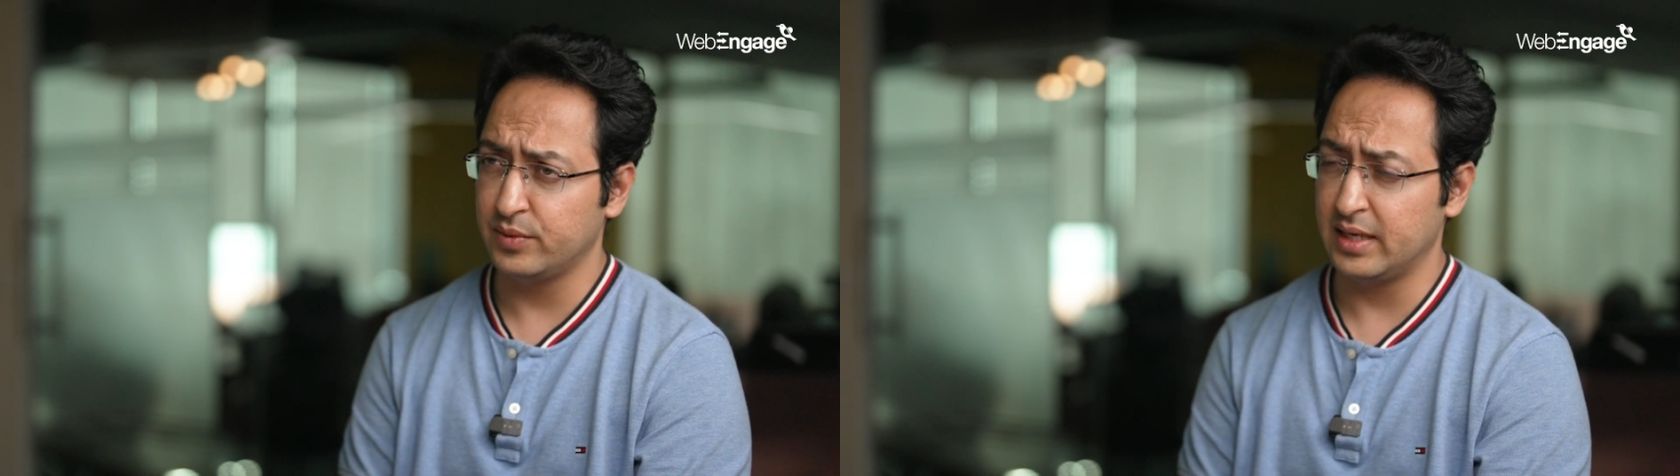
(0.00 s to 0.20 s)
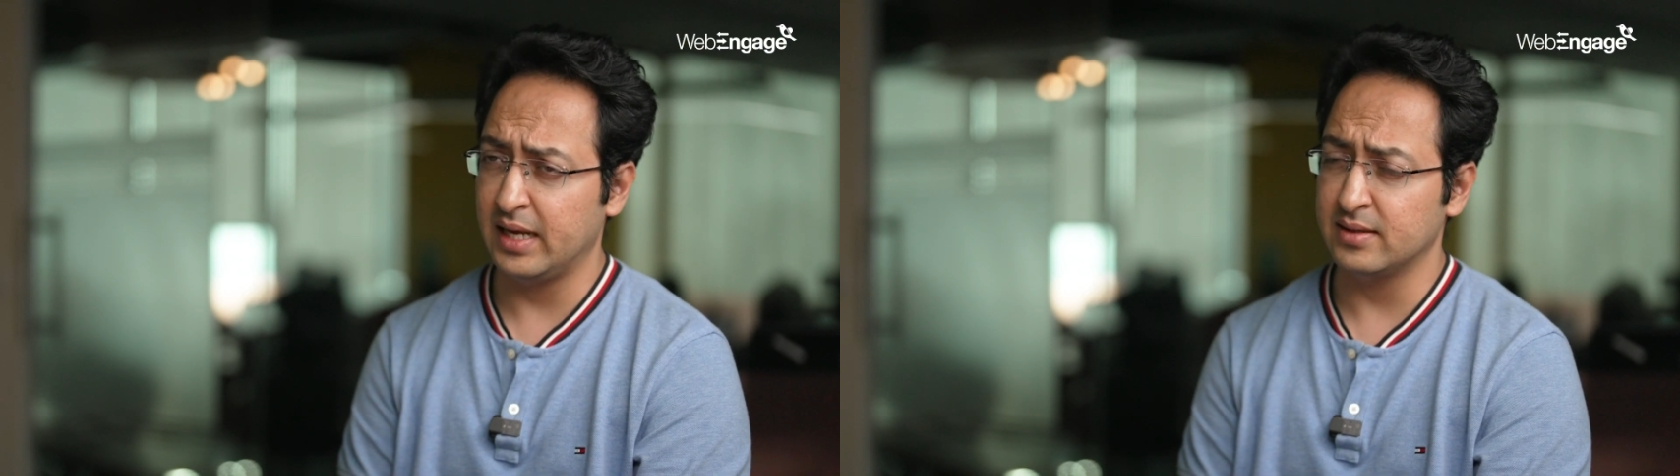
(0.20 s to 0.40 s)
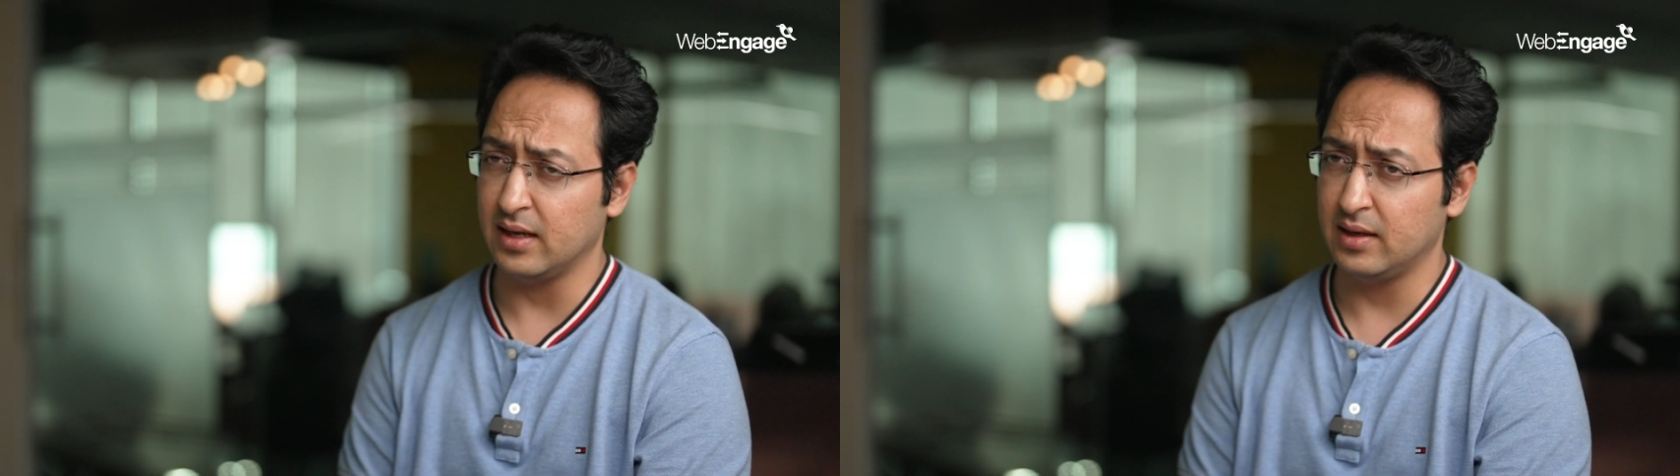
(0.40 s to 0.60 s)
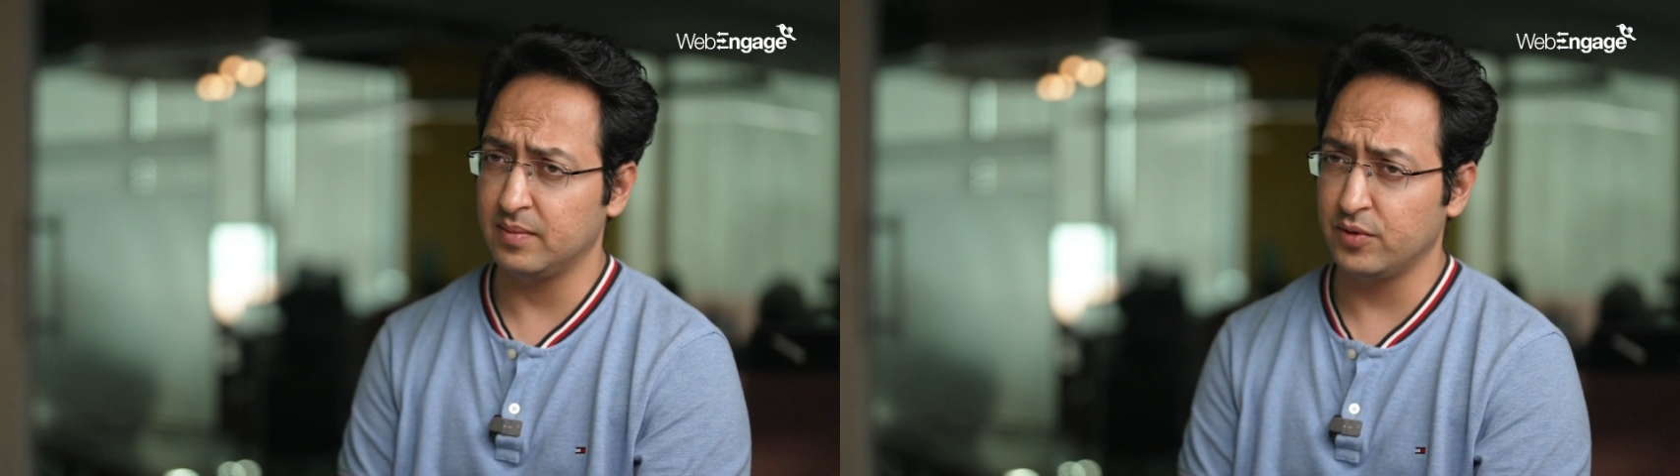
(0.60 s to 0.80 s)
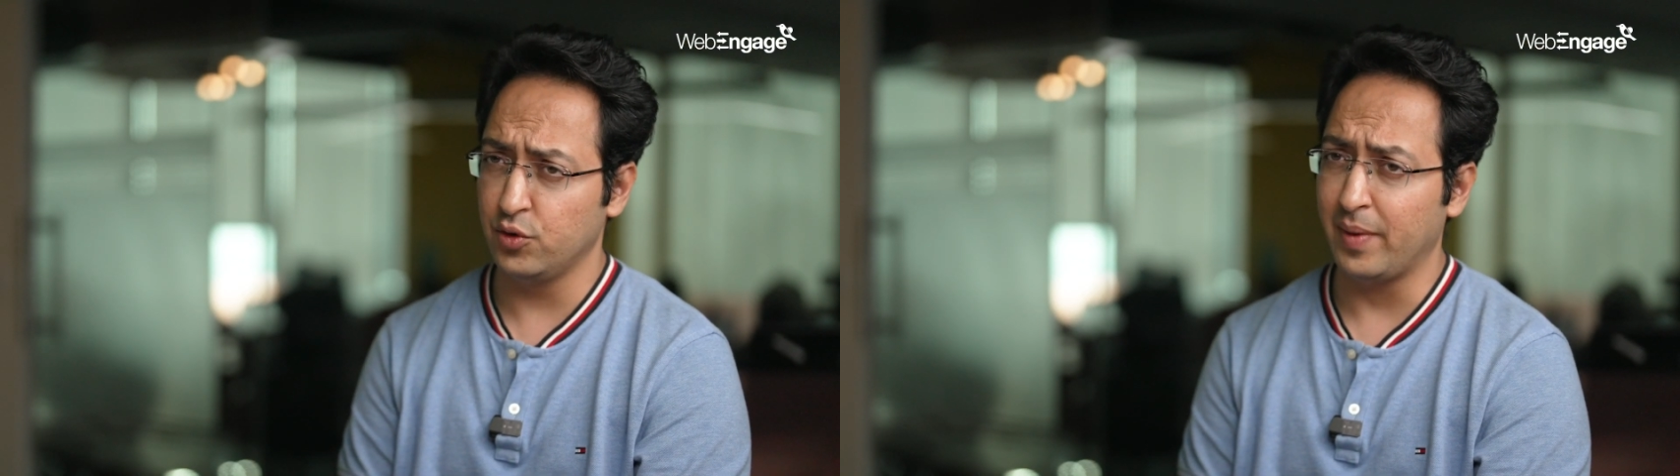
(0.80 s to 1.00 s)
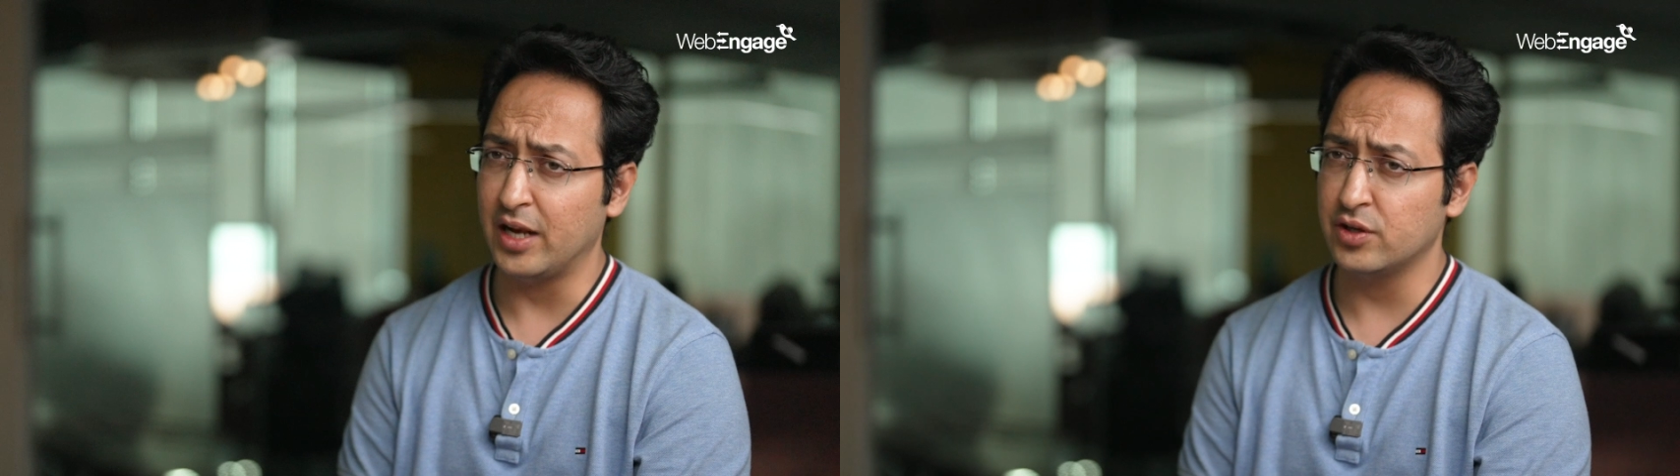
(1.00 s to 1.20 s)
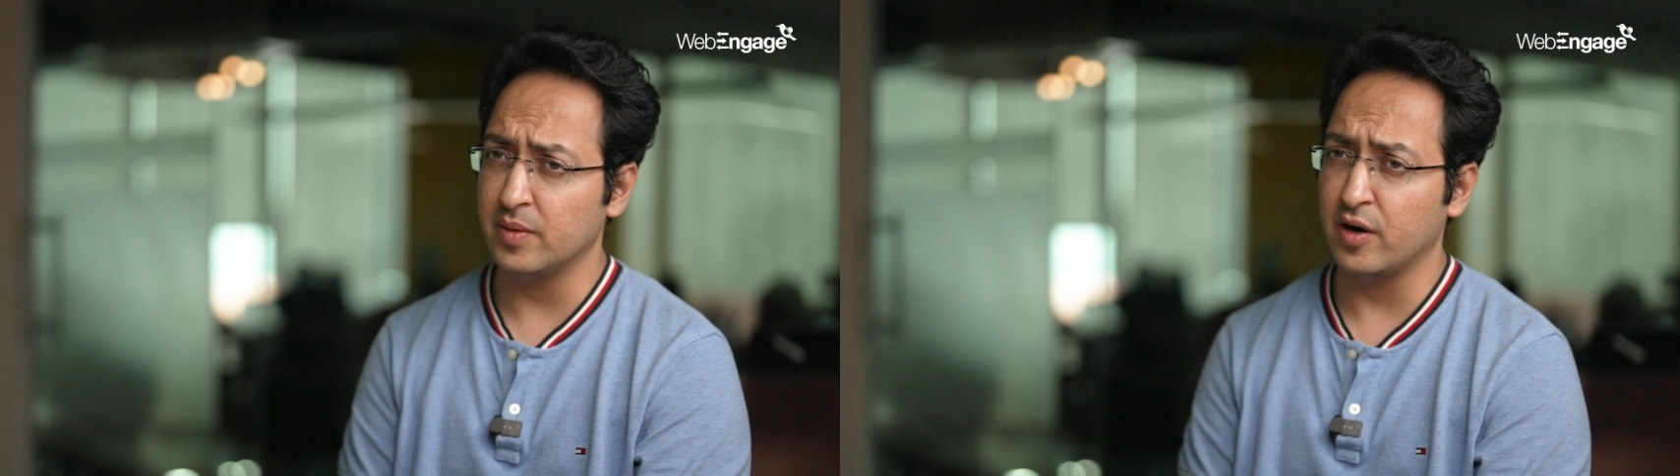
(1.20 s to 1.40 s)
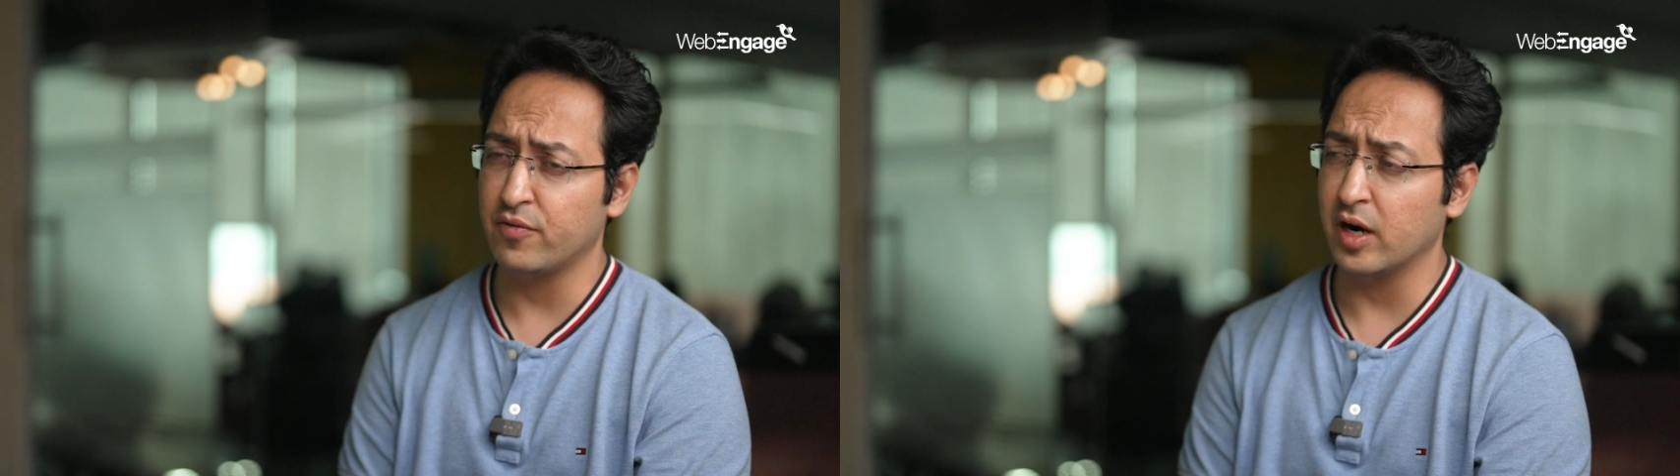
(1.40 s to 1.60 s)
the reason you mentioned about